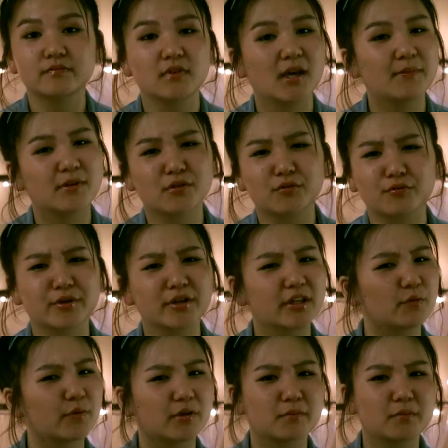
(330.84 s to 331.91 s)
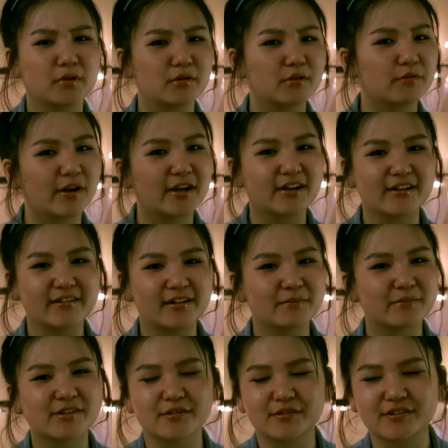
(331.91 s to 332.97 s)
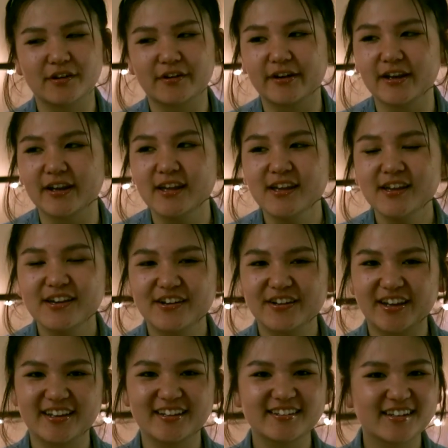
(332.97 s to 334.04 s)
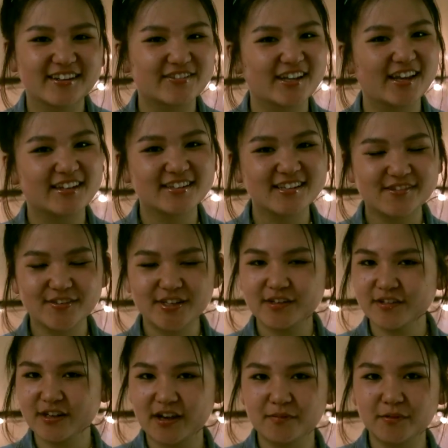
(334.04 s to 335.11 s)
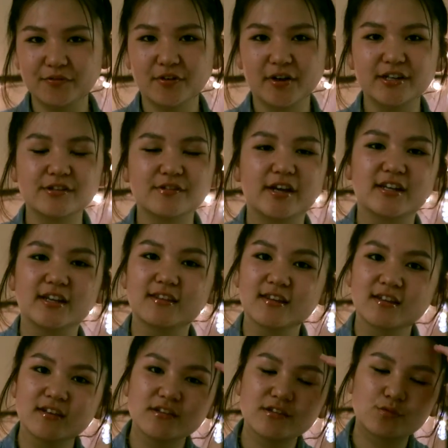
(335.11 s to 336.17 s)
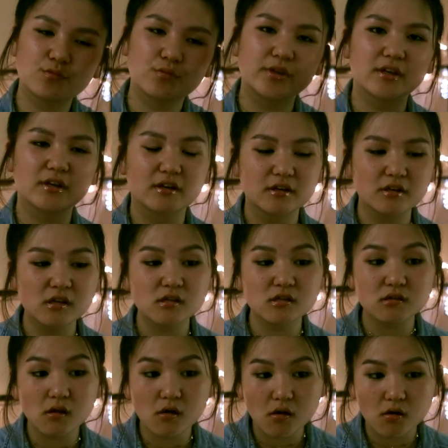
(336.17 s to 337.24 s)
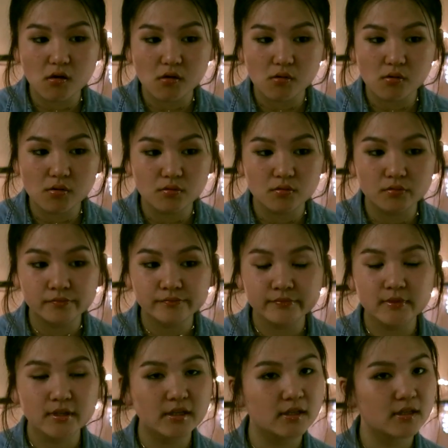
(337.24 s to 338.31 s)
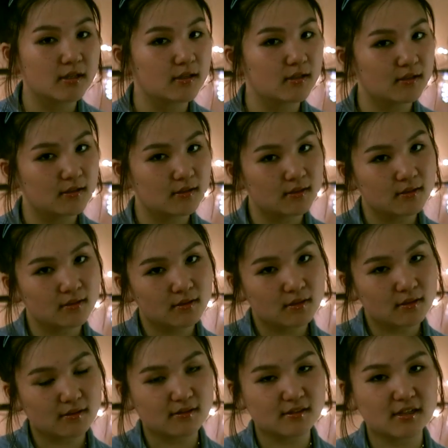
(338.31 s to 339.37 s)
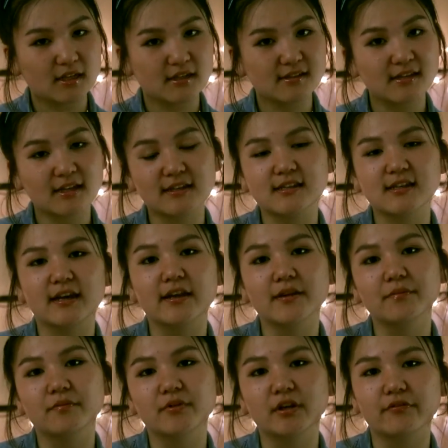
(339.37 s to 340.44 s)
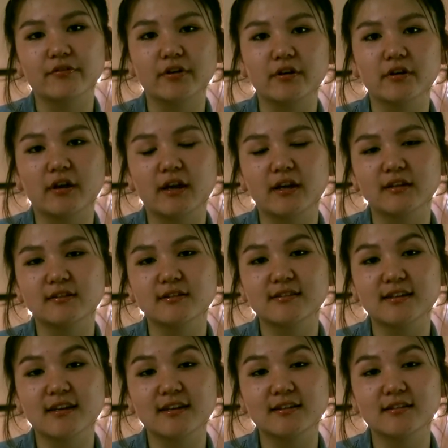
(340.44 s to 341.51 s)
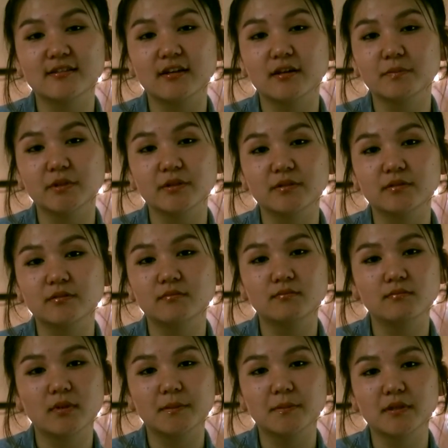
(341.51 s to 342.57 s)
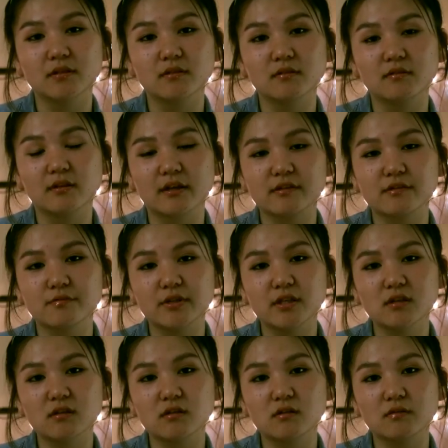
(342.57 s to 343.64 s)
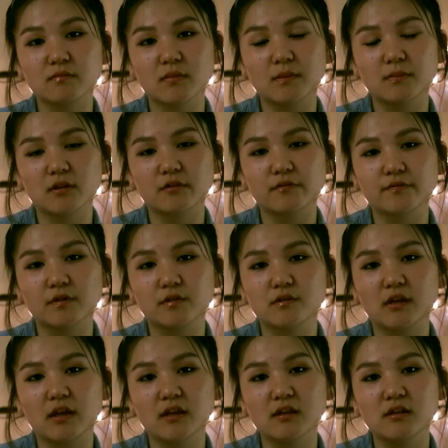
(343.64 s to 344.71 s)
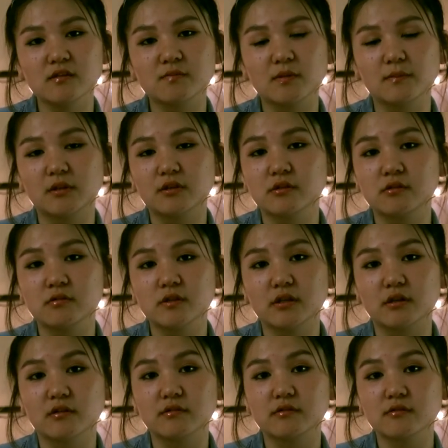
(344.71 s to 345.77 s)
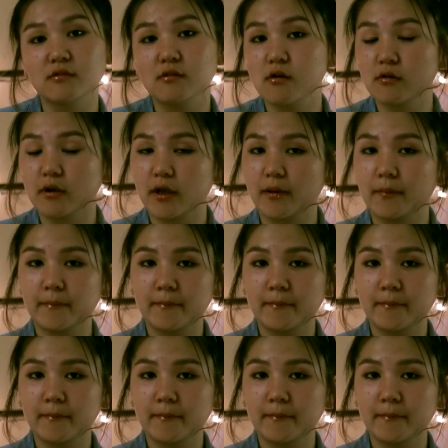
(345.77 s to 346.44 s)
I'm in a really weird mood right now. I'm so sorry. Okay, I'm gonna end this video now before I do anything else weird, so... I'll see you guys next time, whenever I decide to upload. Maybe next week, maybe in a few days, maybe 2 years. Okay.